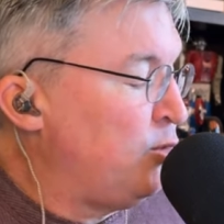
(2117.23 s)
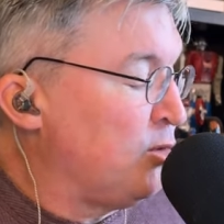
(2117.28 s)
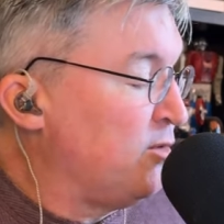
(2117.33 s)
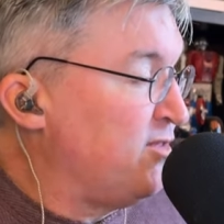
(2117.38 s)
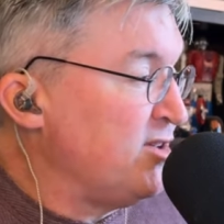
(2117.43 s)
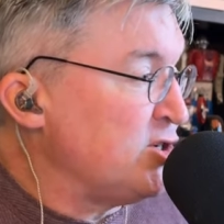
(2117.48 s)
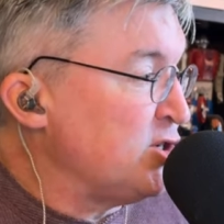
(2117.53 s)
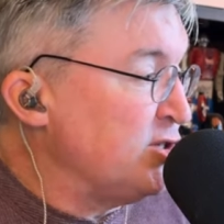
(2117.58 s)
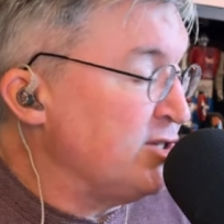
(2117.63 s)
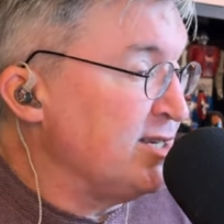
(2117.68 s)
or
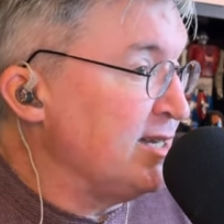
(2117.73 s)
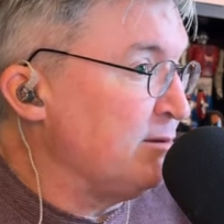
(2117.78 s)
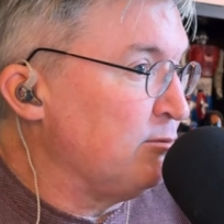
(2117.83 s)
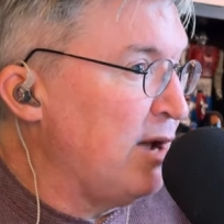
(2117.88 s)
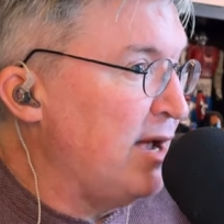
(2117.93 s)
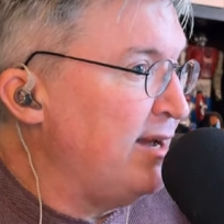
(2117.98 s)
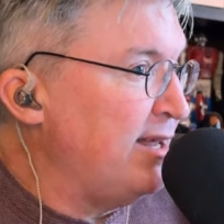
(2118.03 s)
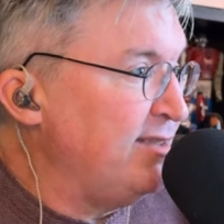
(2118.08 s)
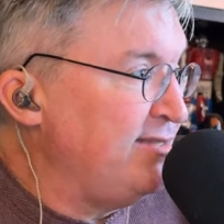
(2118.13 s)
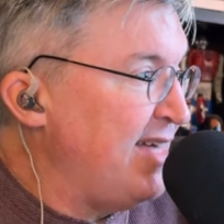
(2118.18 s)
efficiency,
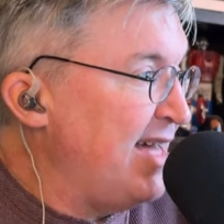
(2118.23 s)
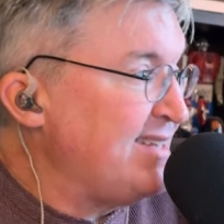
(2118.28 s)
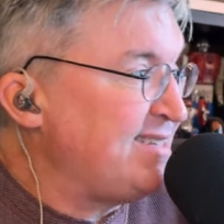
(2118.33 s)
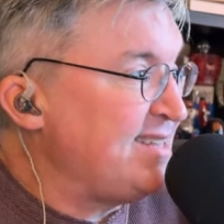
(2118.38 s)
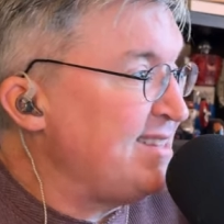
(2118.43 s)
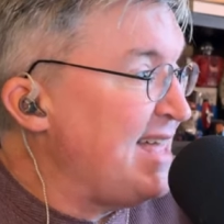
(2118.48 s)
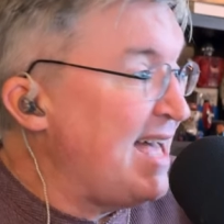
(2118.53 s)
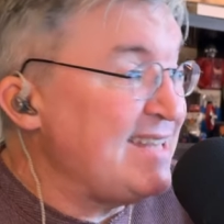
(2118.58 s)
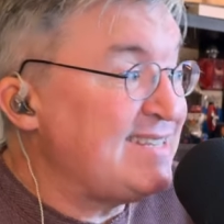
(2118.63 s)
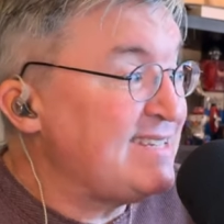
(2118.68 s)
right? It, that's
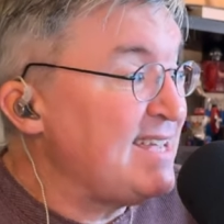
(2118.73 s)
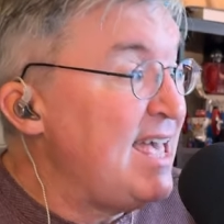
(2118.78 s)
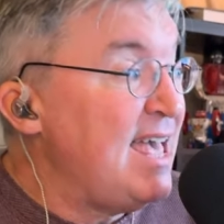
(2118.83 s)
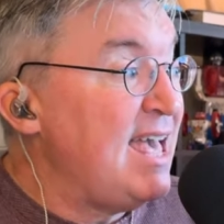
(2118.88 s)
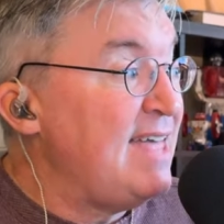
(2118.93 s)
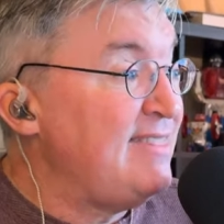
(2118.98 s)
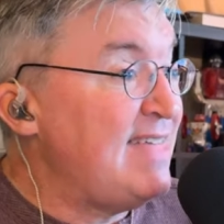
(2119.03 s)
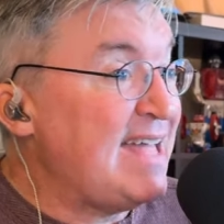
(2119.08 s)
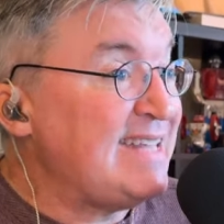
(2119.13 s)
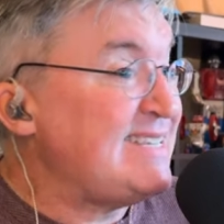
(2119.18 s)
that's
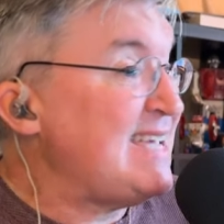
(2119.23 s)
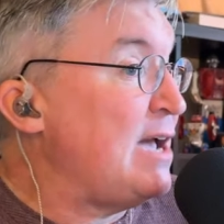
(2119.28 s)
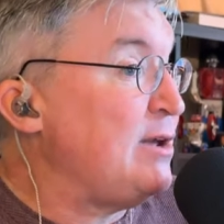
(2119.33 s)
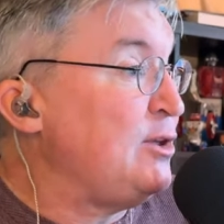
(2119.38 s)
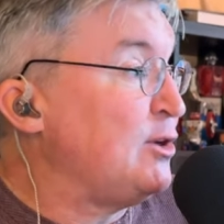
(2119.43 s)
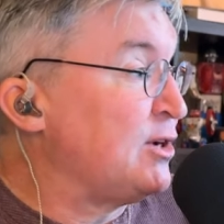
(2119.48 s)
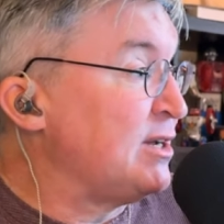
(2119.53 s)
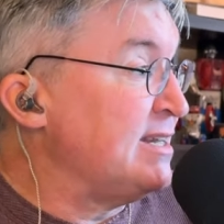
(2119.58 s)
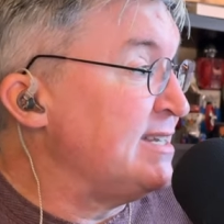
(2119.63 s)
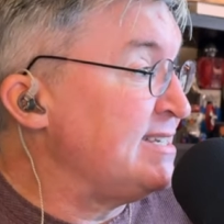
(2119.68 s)
that's how
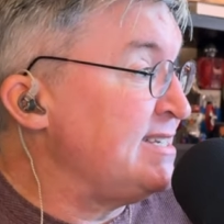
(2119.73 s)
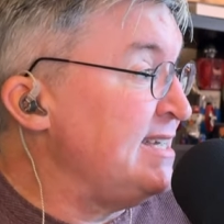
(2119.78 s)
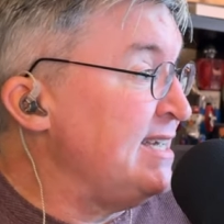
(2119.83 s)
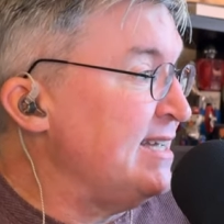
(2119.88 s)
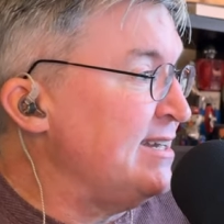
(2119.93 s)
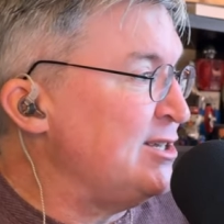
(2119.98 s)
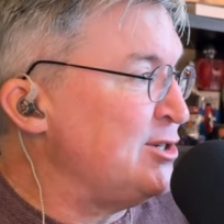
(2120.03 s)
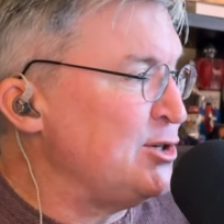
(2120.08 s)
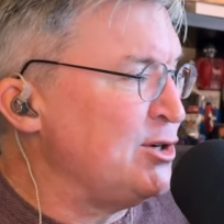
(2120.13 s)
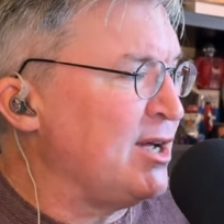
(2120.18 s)
you're going to see
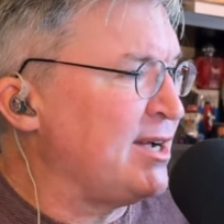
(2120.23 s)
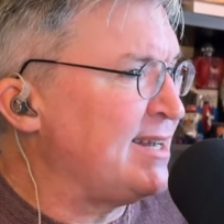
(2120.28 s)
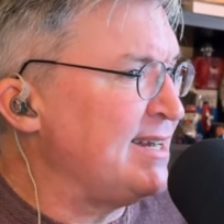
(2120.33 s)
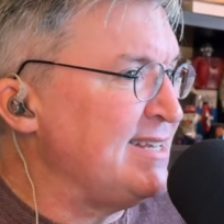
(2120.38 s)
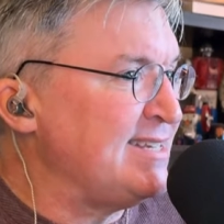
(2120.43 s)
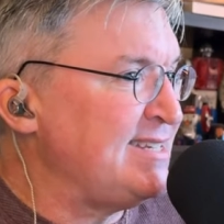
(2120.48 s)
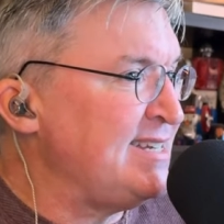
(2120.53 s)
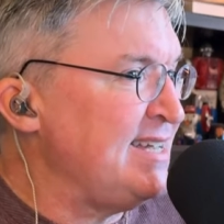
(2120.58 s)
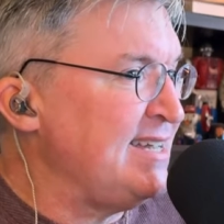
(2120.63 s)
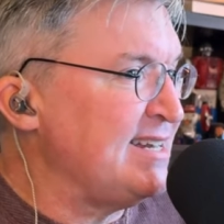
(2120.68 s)
it. Is you're not going
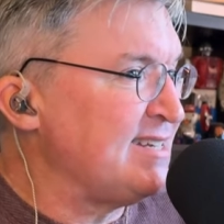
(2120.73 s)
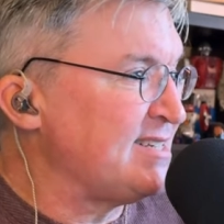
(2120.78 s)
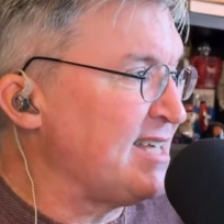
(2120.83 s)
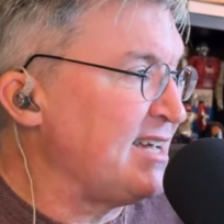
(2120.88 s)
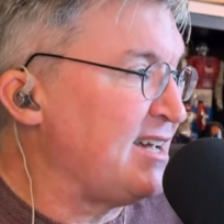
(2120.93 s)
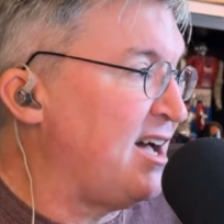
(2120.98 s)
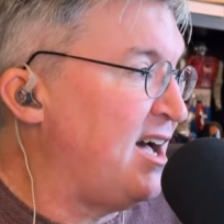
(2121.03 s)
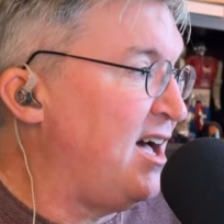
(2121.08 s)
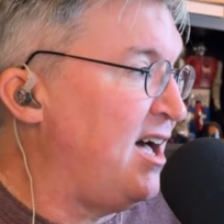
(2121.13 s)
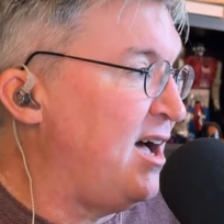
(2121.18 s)
to see it as
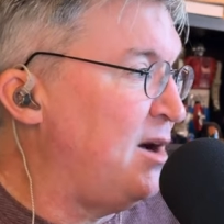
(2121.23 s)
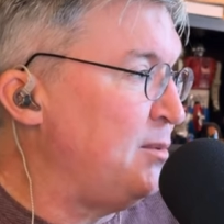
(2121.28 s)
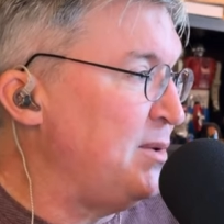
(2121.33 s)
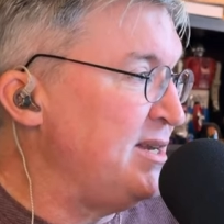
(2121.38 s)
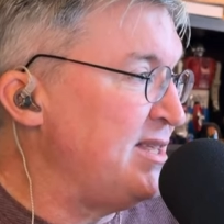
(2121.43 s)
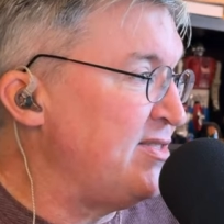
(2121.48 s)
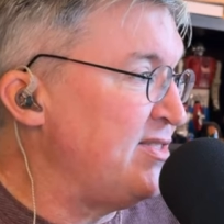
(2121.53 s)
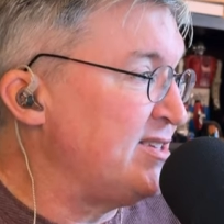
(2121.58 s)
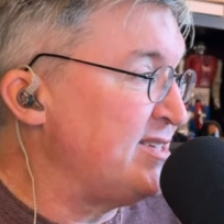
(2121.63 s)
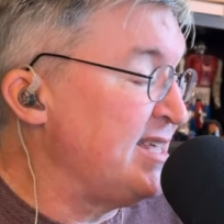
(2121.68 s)
like, haha, we
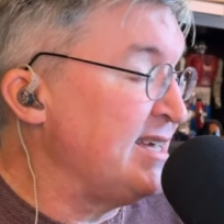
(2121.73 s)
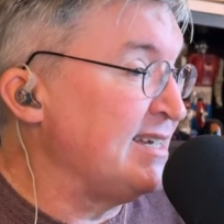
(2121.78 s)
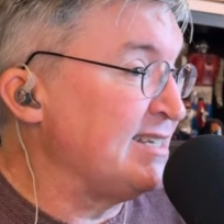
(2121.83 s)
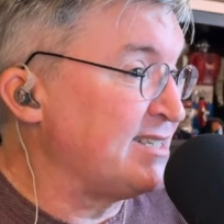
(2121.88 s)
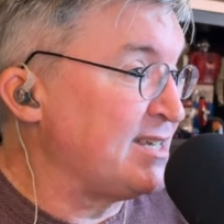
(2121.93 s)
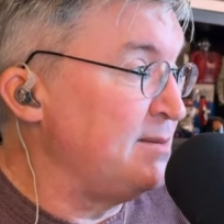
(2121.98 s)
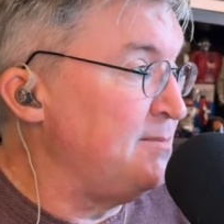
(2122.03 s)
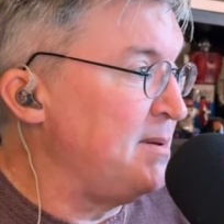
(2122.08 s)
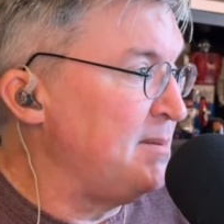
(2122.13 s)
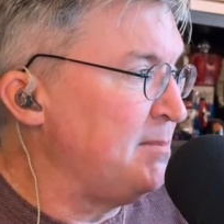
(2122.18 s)
did this thing.
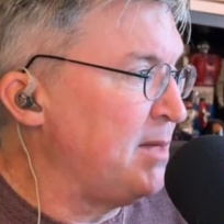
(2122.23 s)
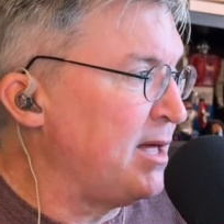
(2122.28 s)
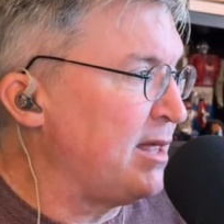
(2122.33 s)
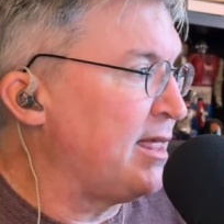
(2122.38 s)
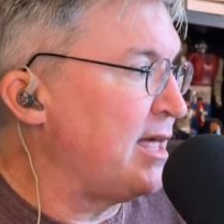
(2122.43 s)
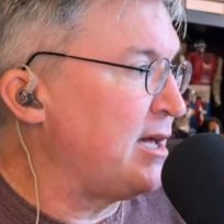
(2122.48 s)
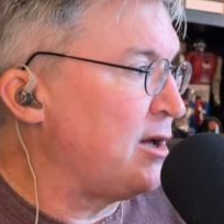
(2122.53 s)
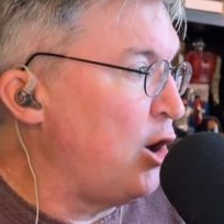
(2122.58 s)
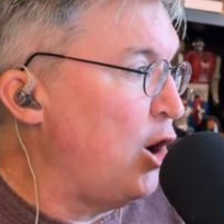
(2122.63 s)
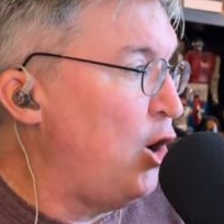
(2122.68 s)
It's going to be like,
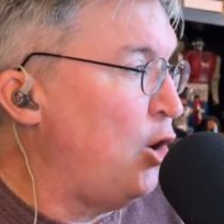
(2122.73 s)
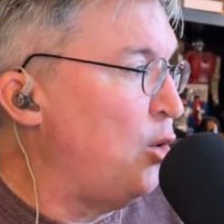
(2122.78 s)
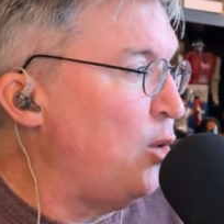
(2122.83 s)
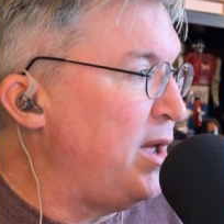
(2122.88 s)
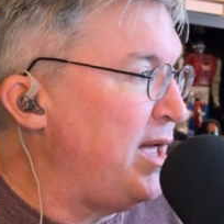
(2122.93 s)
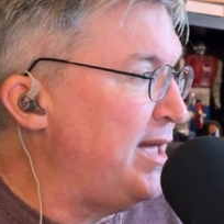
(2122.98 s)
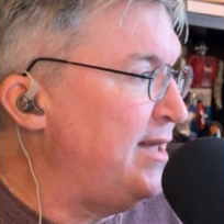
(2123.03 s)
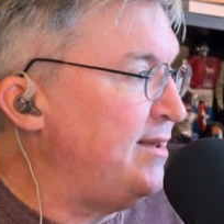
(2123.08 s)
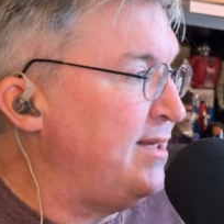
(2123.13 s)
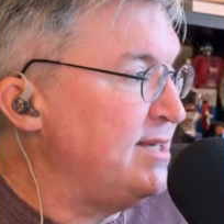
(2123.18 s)
like, oh,
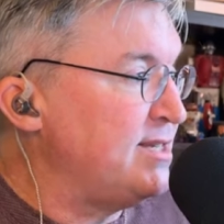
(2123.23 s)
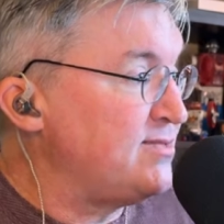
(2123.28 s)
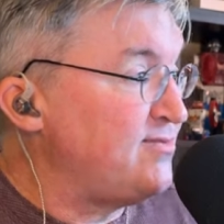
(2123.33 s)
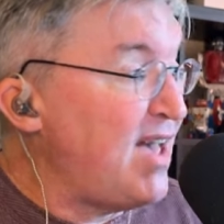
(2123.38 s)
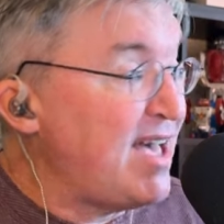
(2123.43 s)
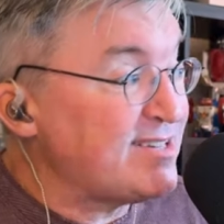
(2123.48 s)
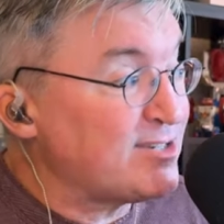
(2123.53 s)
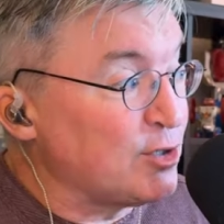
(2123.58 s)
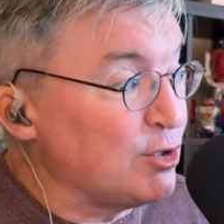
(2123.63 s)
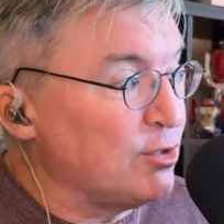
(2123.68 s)
it is
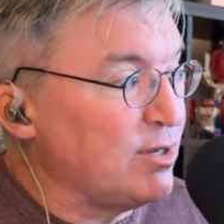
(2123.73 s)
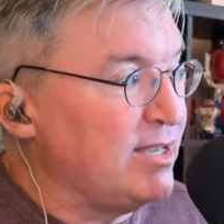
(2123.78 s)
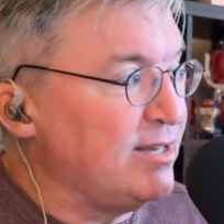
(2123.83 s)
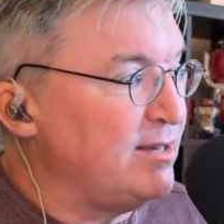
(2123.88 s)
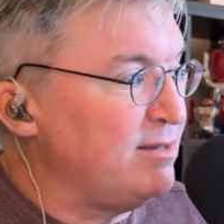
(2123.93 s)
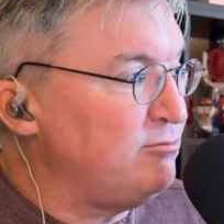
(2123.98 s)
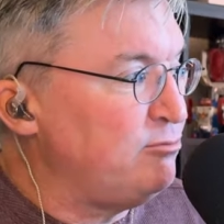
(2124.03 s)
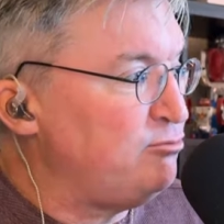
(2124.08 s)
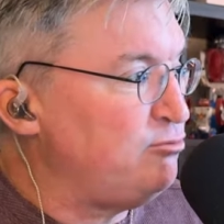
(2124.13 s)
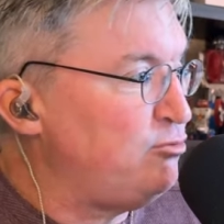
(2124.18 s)
faster.
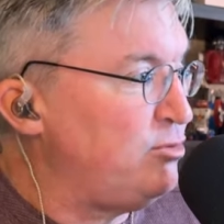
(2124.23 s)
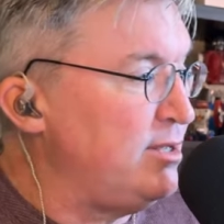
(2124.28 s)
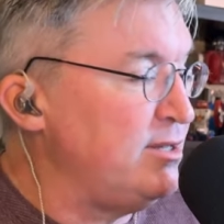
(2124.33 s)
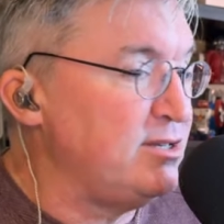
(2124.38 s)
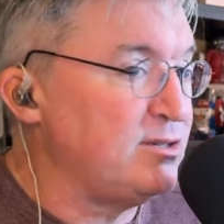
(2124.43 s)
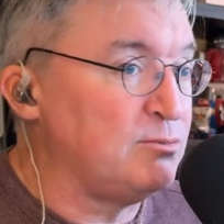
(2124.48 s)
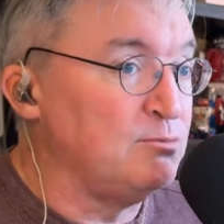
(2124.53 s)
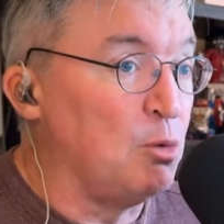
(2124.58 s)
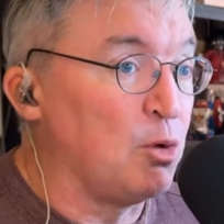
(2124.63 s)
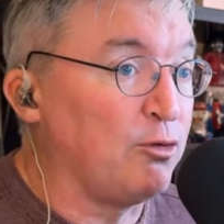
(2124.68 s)
It
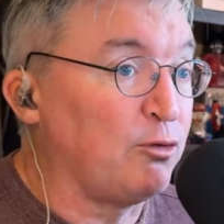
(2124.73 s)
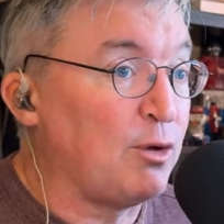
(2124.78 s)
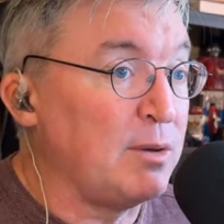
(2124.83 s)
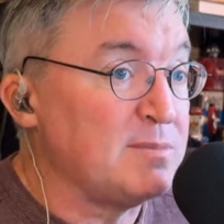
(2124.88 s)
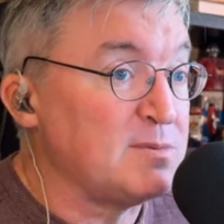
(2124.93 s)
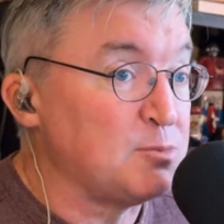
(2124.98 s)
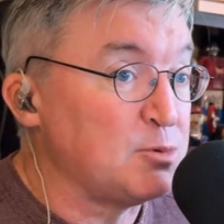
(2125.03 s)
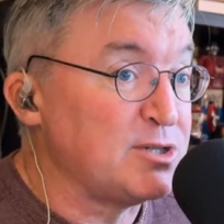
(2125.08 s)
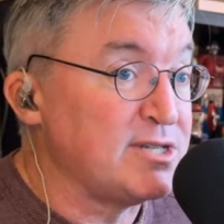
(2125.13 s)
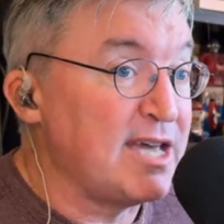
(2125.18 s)
is more
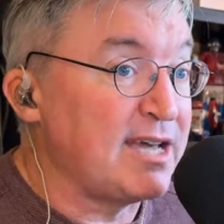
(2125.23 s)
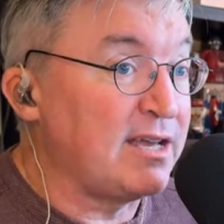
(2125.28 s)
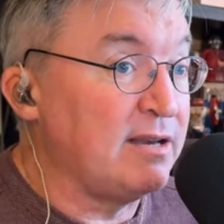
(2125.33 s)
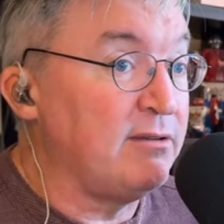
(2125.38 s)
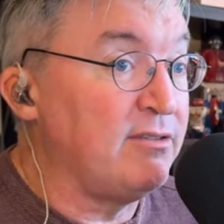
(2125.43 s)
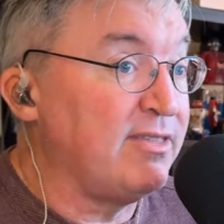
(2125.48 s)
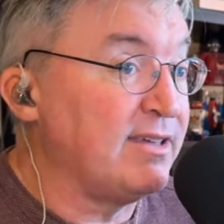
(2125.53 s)
frames per second.